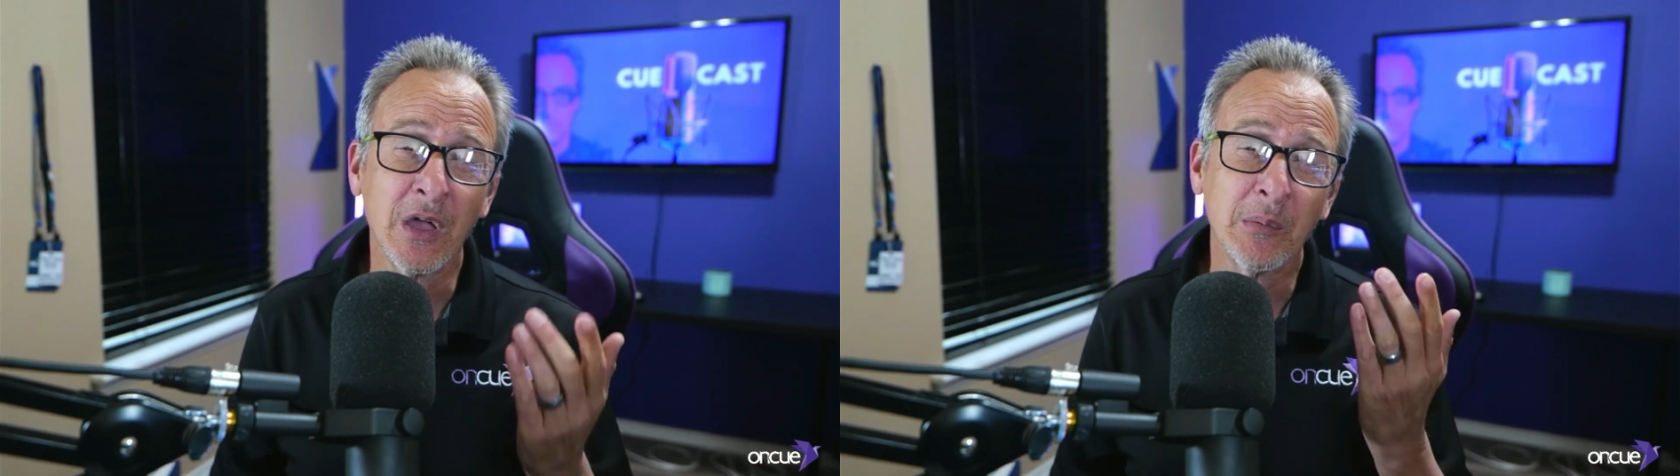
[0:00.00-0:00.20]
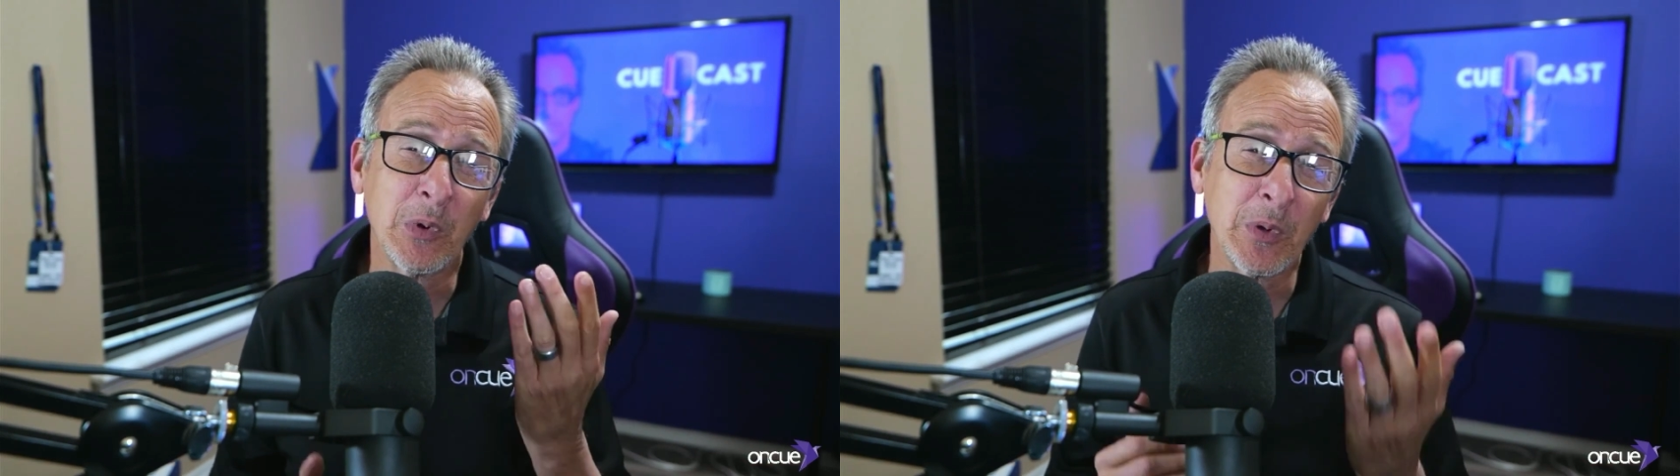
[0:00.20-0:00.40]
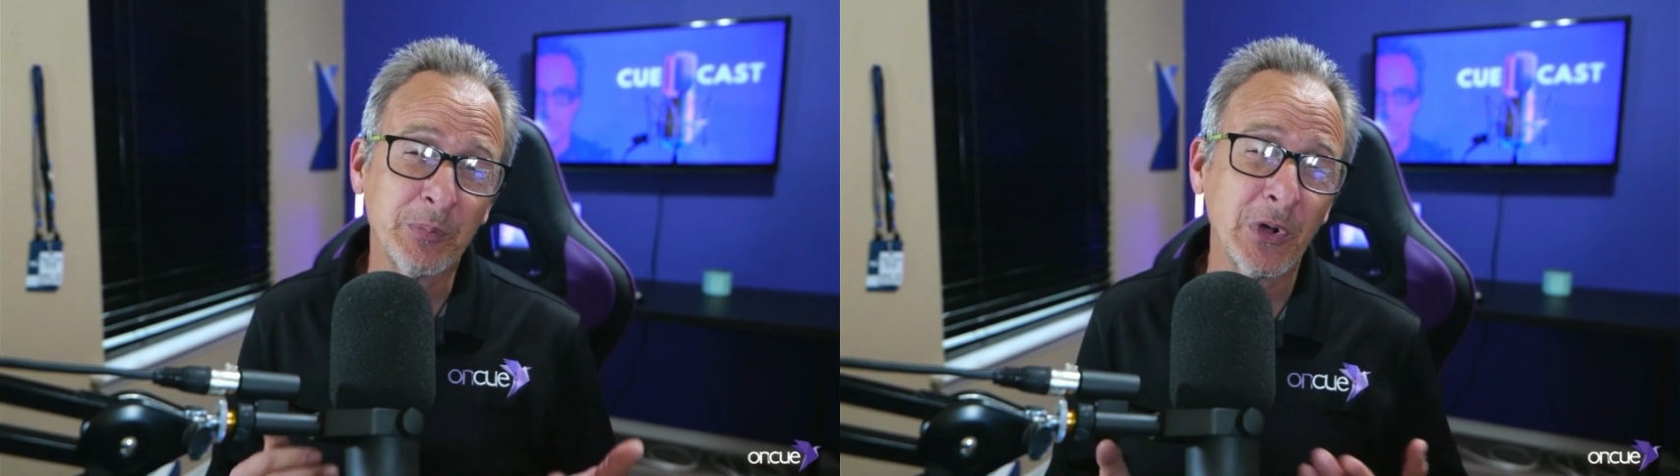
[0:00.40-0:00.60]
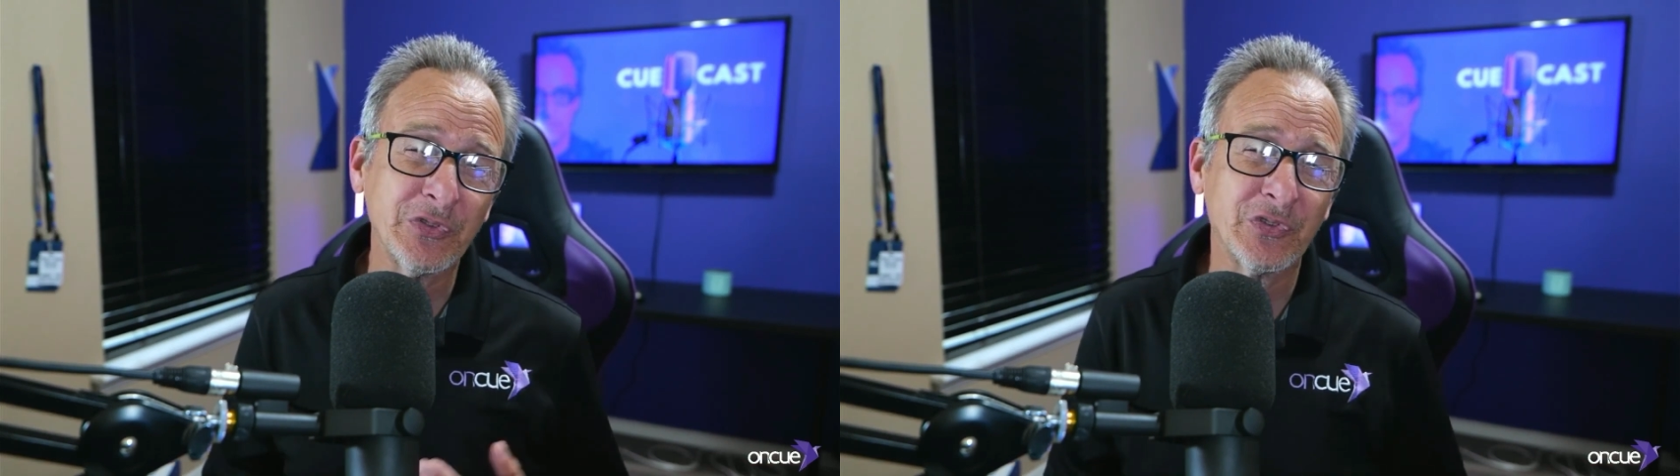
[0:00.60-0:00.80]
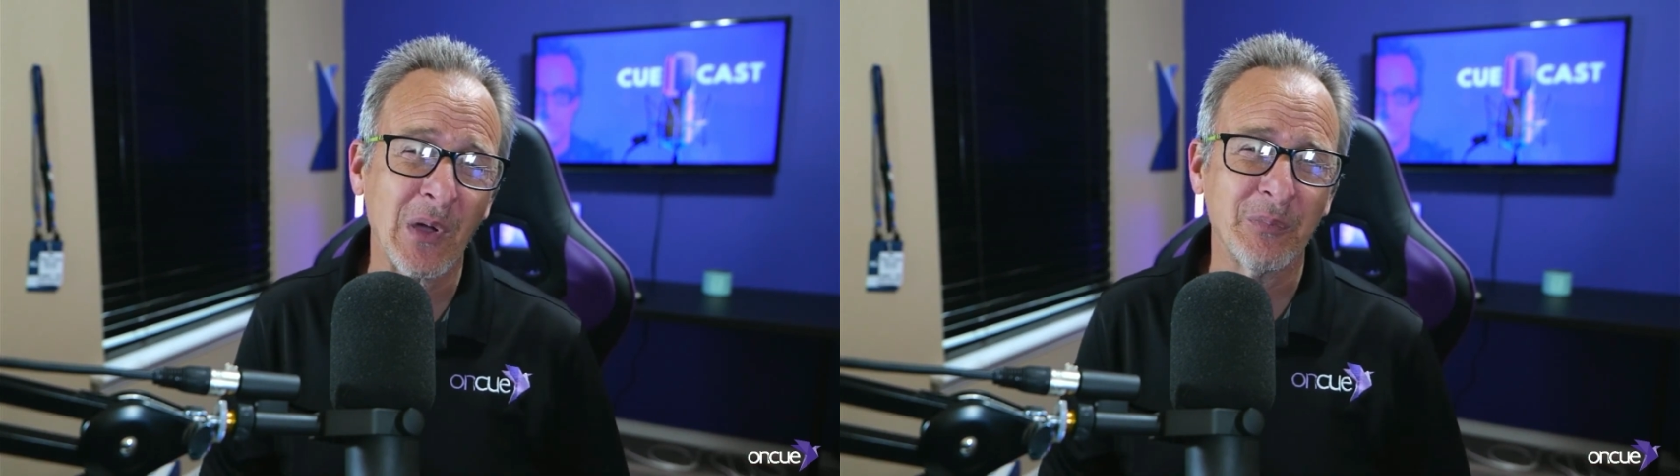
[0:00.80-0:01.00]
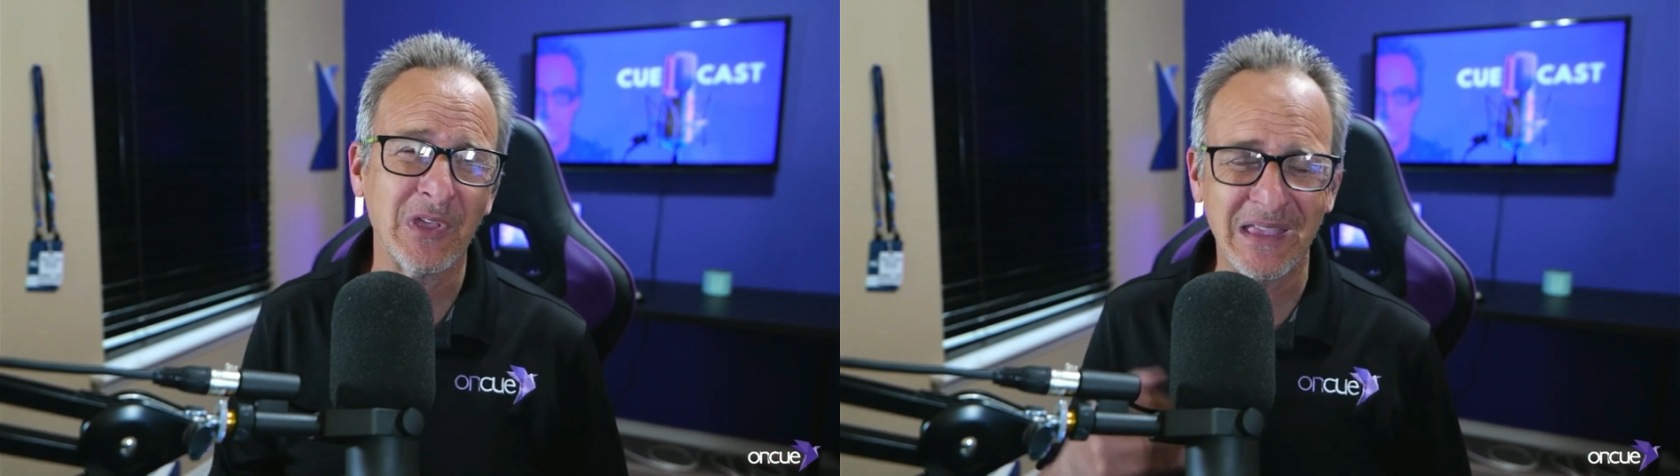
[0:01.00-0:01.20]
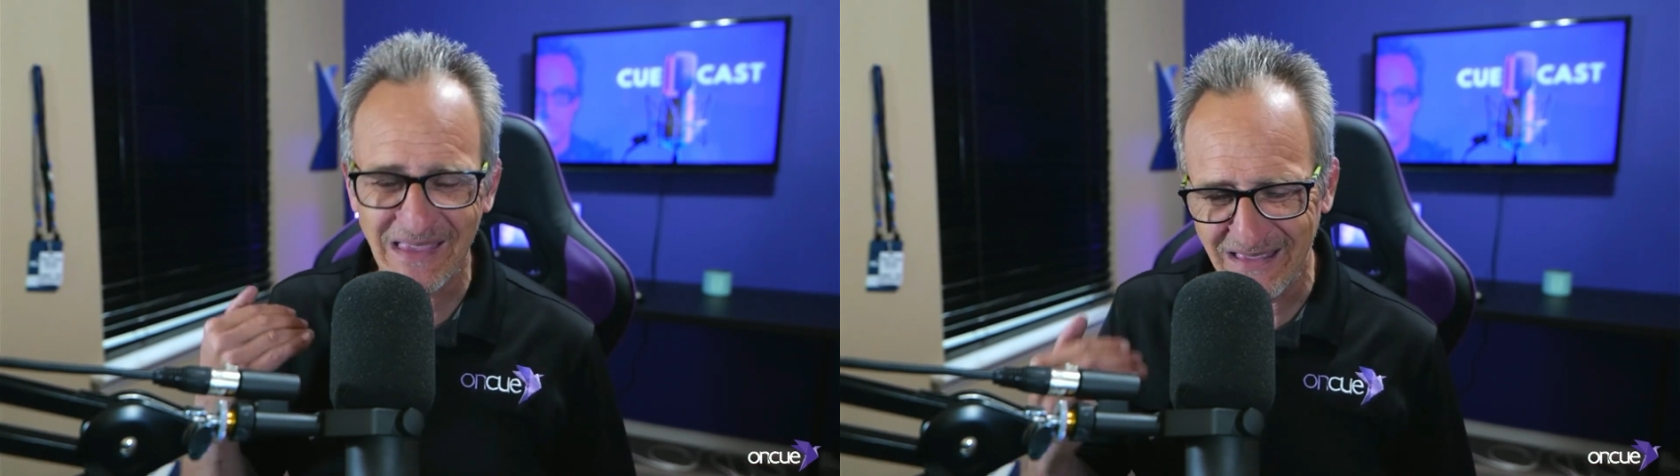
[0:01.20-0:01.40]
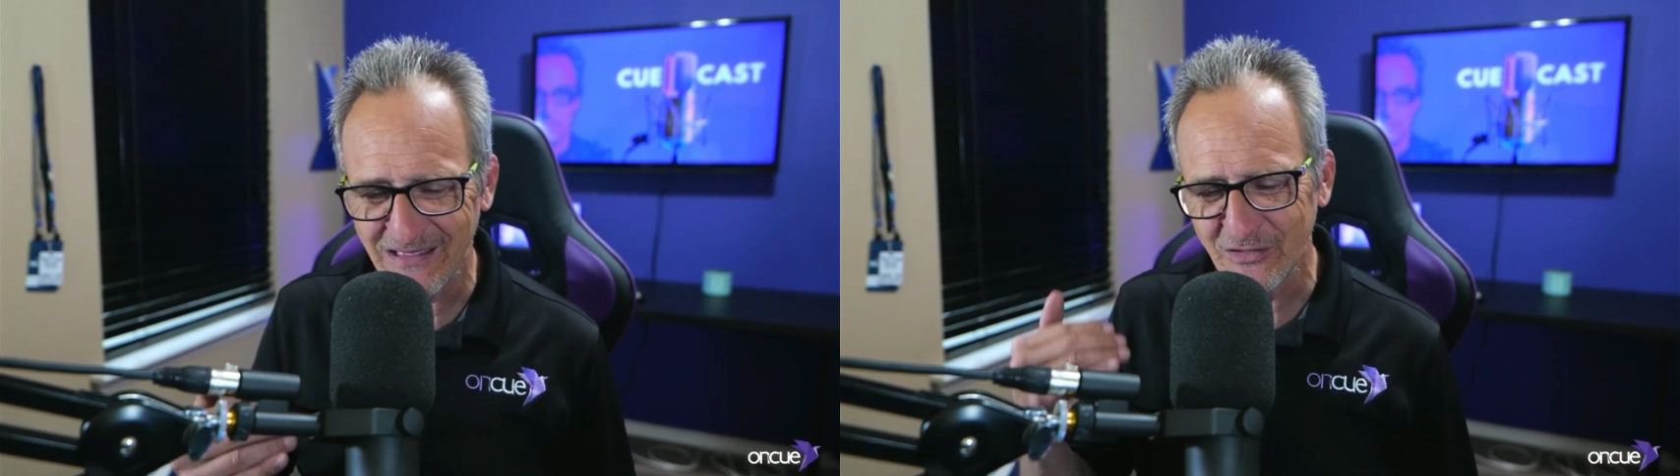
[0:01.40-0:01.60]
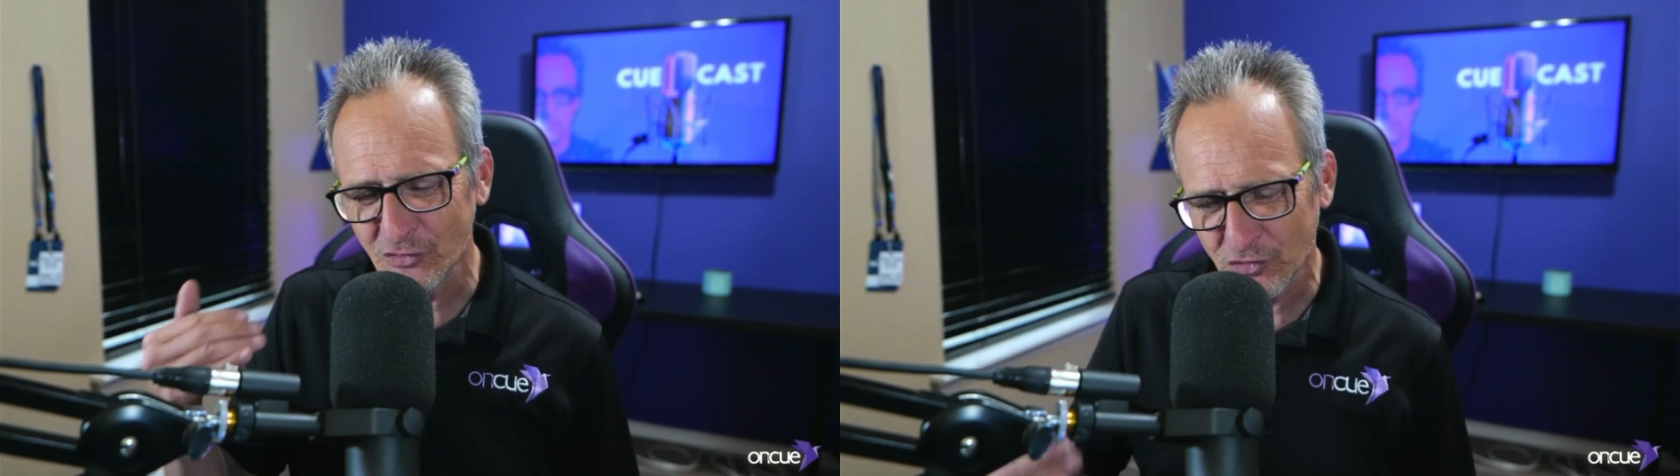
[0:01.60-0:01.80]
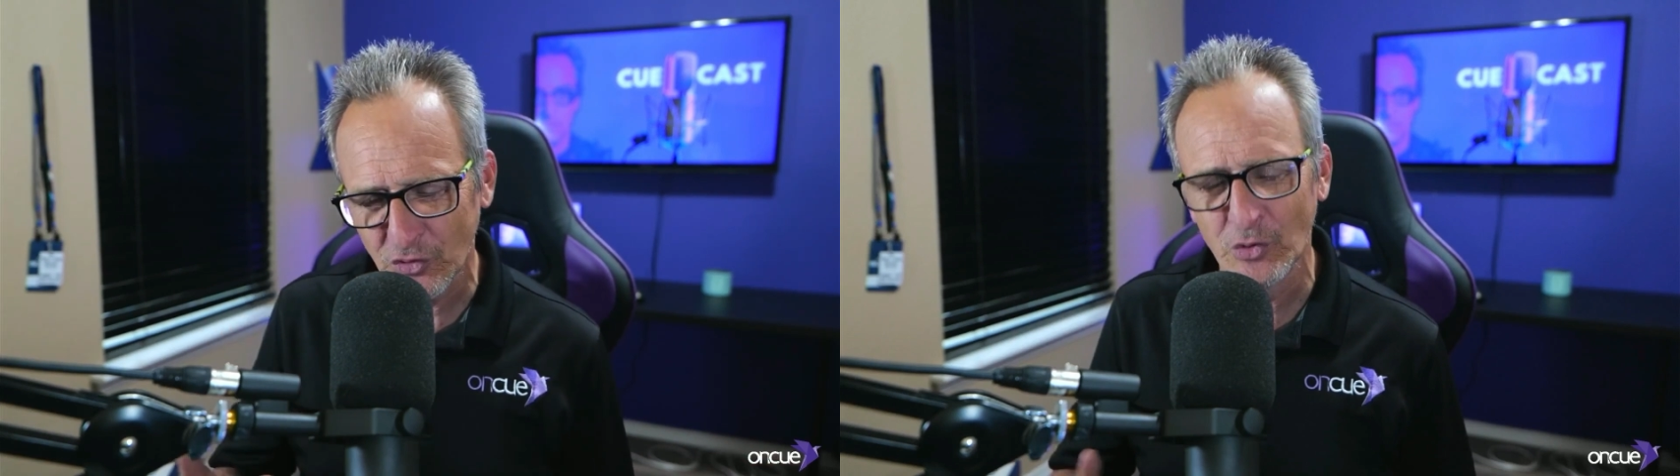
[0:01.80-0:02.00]
But we put something
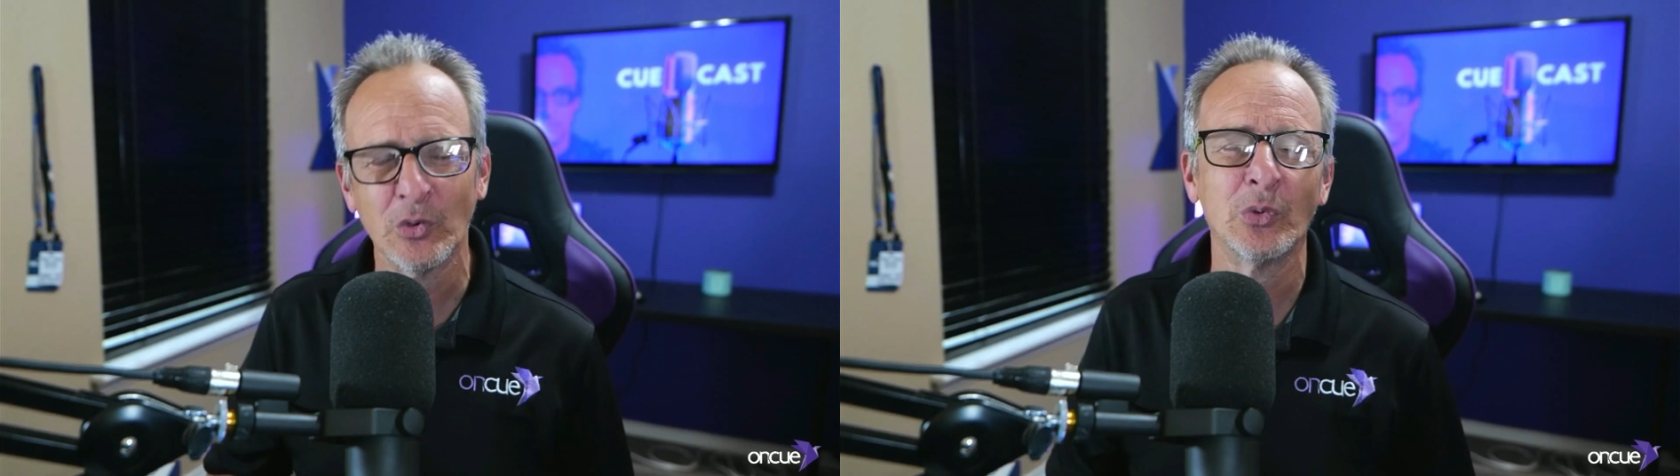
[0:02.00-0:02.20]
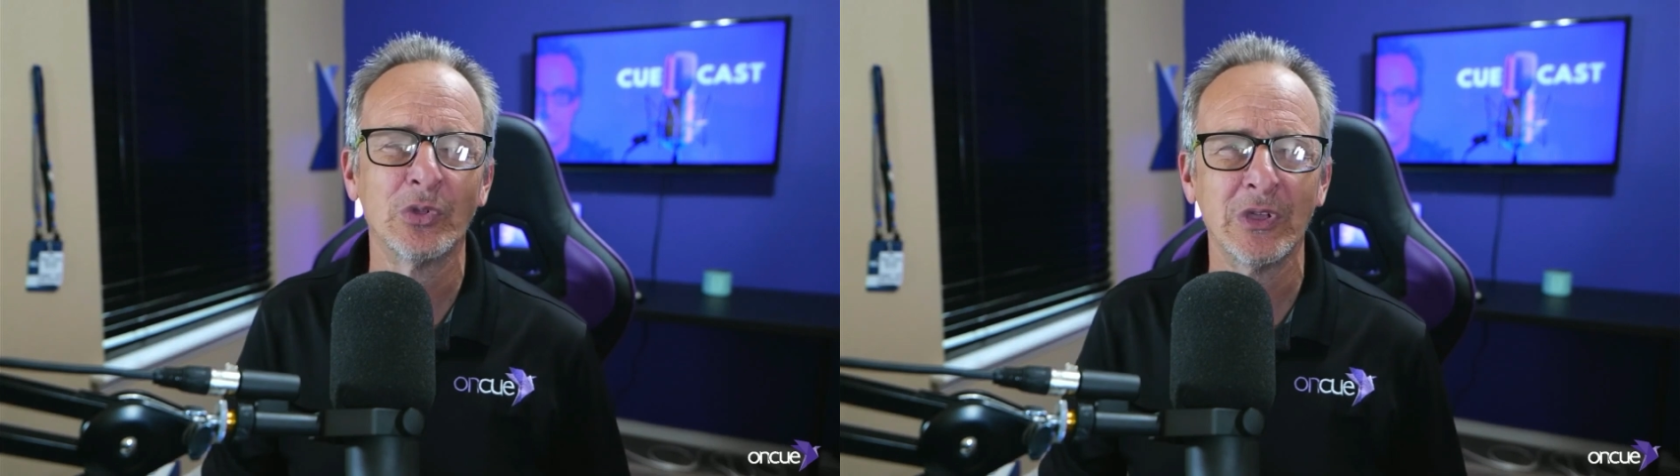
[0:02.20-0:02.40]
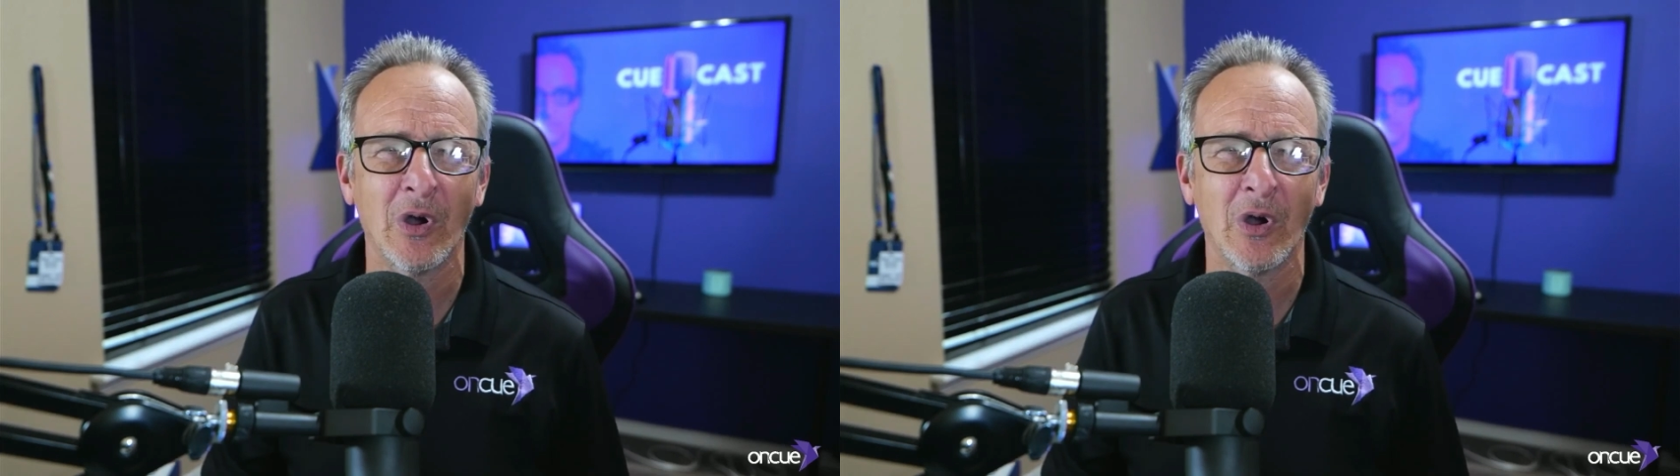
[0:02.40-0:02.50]
into the